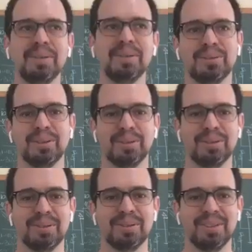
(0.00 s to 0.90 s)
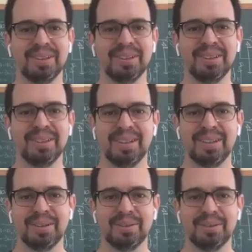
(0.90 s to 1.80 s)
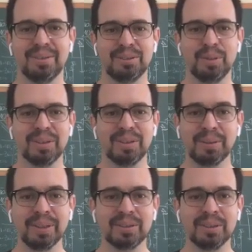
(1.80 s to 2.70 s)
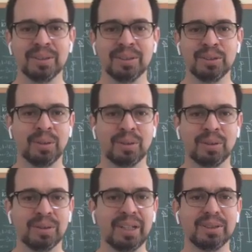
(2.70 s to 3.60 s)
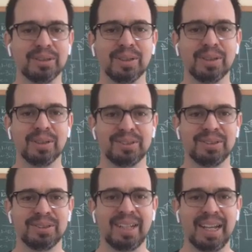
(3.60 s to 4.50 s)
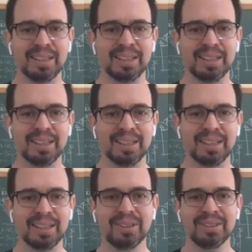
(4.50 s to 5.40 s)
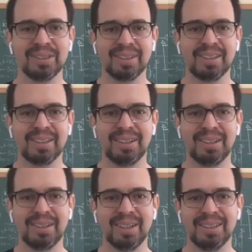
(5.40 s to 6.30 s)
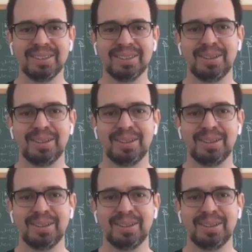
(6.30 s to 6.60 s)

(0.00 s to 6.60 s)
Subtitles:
you also are is one of the directors or coordinators of this ATO project. Can you tell us